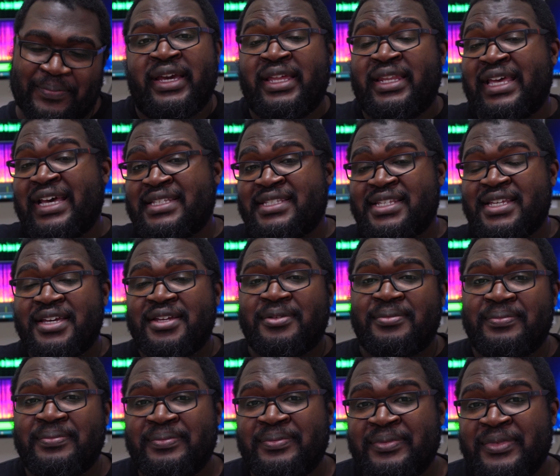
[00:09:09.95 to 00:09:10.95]
And that's
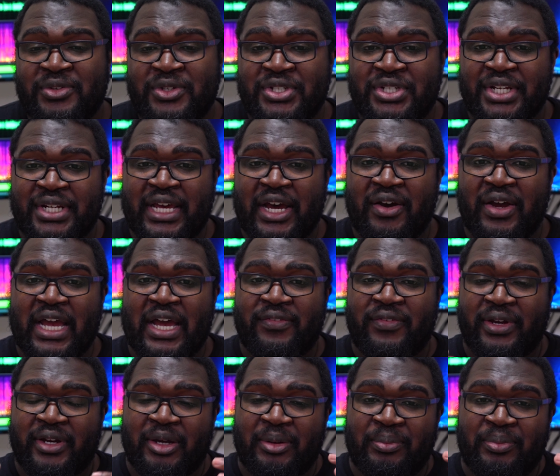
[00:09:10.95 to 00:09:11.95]
it. You should now
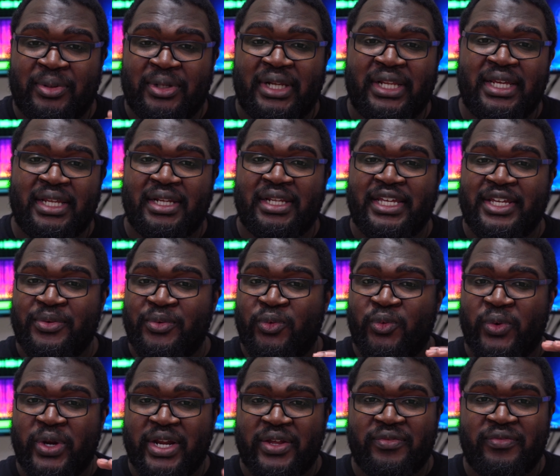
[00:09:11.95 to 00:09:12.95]
have a completely
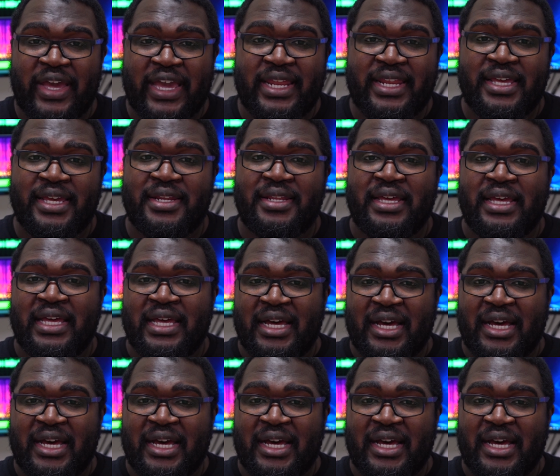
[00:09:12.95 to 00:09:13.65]
renovated,